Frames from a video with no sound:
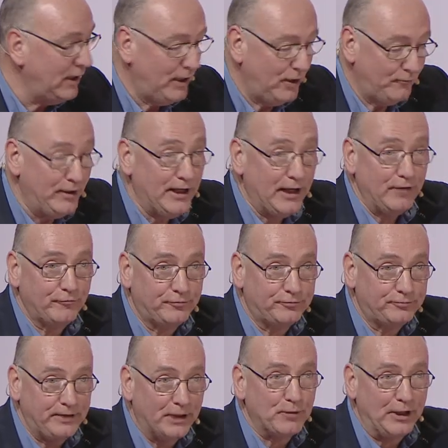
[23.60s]
We have
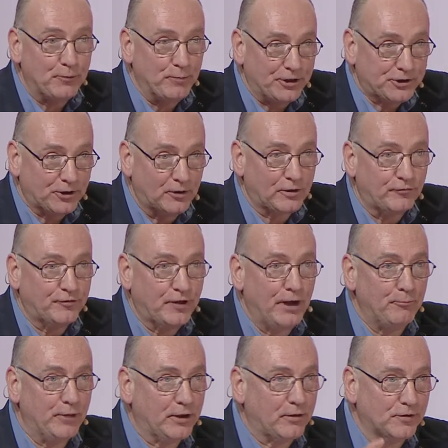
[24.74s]
a little bit short of time
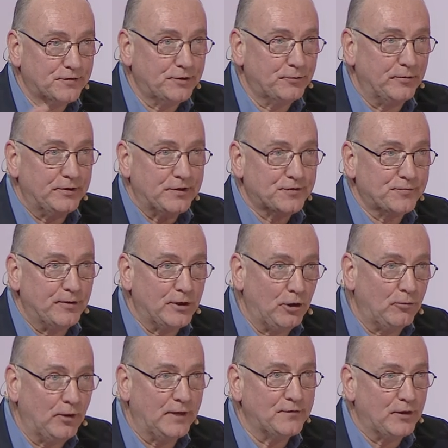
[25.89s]
because this will
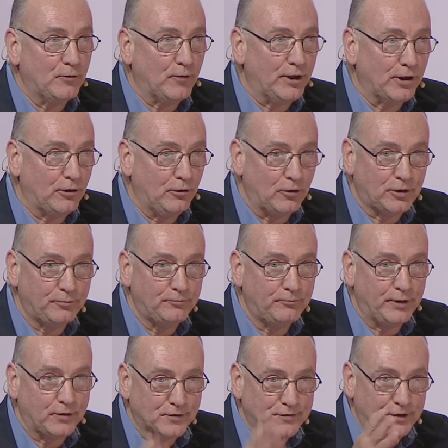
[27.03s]
go until 1 o'clock,
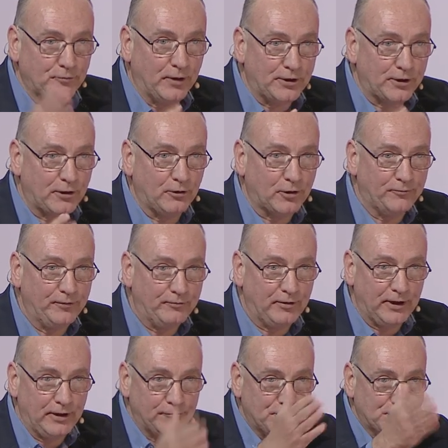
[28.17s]
because at 1 o'clock we will
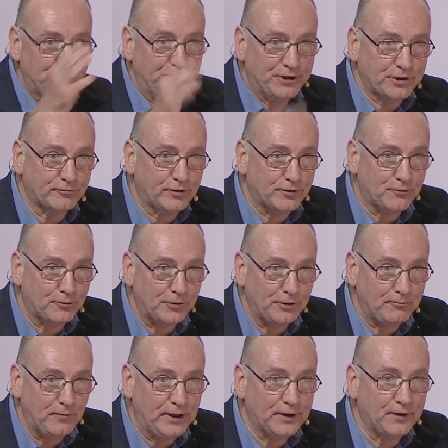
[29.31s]
have the speech of Antonio
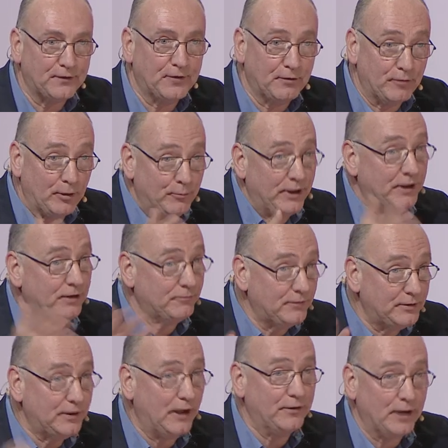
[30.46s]
and there will be
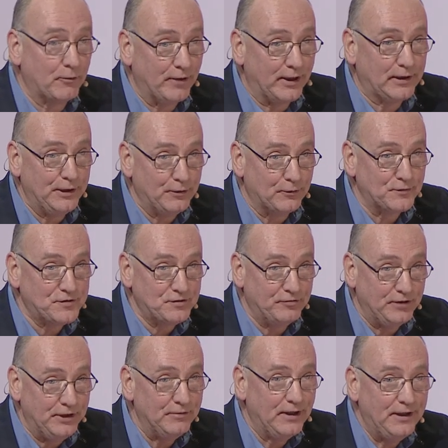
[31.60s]
directly on
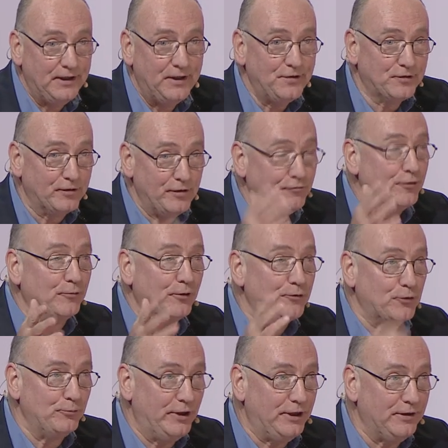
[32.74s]
TV. So if you want to
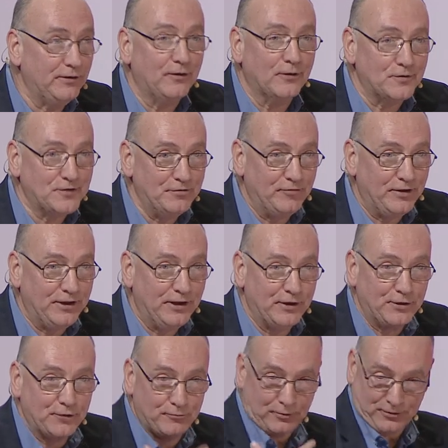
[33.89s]
be on TV and
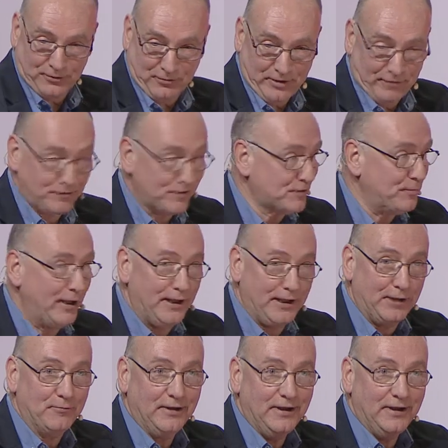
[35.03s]
you want to have a smiling